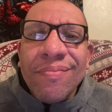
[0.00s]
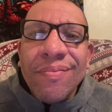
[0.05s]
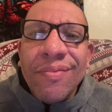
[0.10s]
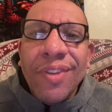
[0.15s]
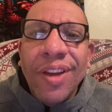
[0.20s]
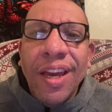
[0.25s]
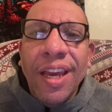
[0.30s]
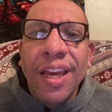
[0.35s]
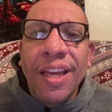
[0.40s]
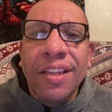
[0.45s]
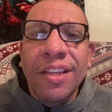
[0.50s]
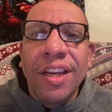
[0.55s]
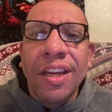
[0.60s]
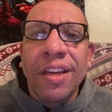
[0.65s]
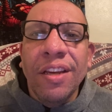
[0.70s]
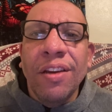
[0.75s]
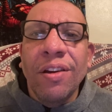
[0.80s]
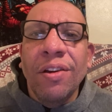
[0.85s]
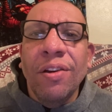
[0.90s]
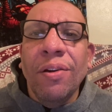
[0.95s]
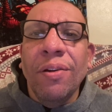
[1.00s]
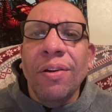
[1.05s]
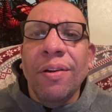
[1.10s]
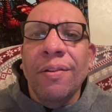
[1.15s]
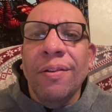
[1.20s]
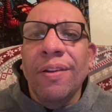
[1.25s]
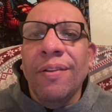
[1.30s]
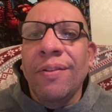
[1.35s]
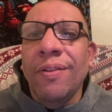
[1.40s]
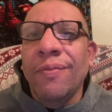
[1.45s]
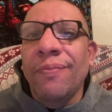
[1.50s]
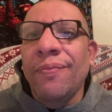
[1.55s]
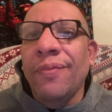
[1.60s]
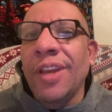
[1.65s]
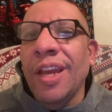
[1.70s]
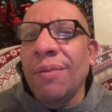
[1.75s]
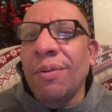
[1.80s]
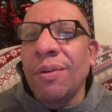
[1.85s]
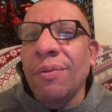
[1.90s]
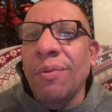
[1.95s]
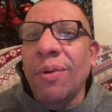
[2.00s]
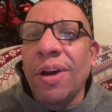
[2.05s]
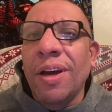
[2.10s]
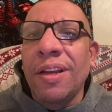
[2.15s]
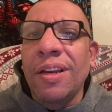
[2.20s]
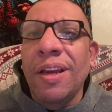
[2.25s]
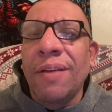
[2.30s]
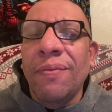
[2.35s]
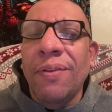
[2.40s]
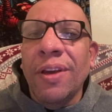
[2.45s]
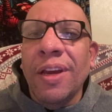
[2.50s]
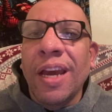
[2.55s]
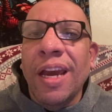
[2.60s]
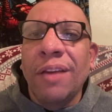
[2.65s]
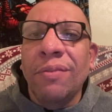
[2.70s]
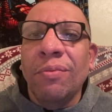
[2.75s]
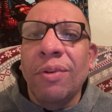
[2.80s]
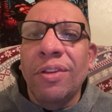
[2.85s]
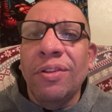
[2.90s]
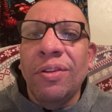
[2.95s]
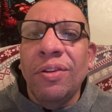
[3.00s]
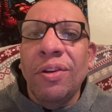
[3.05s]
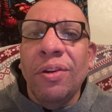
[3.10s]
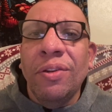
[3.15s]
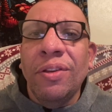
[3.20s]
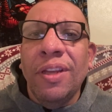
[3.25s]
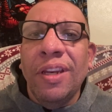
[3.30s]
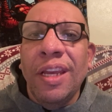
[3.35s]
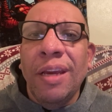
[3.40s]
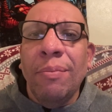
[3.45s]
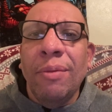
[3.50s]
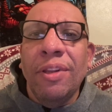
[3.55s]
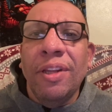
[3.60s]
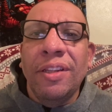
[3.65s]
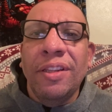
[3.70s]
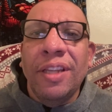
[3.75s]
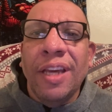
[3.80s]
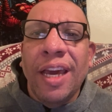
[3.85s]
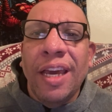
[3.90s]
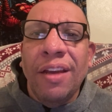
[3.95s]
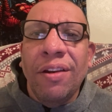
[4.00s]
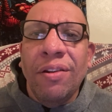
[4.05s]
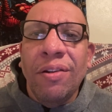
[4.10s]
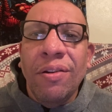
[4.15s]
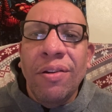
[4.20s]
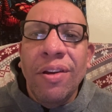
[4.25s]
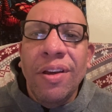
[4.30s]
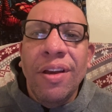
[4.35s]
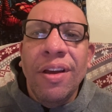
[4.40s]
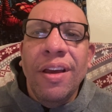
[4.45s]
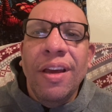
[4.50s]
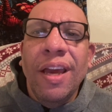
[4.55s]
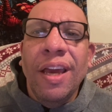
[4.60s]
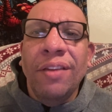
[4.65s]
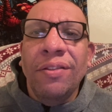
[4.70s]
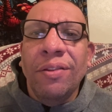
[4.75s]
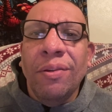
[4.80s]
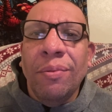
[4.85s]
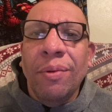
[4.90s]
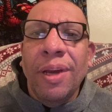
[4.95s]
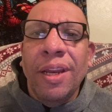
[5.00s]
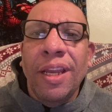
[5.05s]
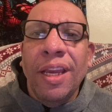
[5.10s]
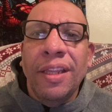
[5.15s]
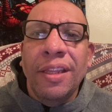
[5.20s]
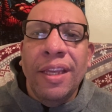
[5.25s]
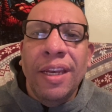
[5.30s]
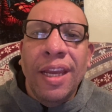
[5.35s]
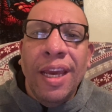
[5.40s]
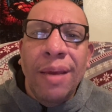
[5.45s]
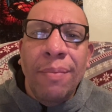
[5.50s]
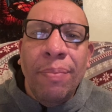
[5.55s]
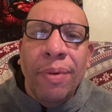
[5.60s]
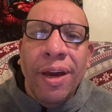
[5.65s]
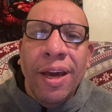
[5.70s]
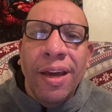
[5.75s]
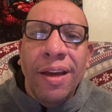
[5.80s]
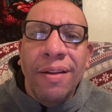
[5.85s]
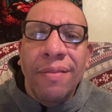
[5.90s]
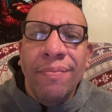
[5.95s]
And here you go, everyone. If you guys want to know the name of the title, it's already on the Nightpot.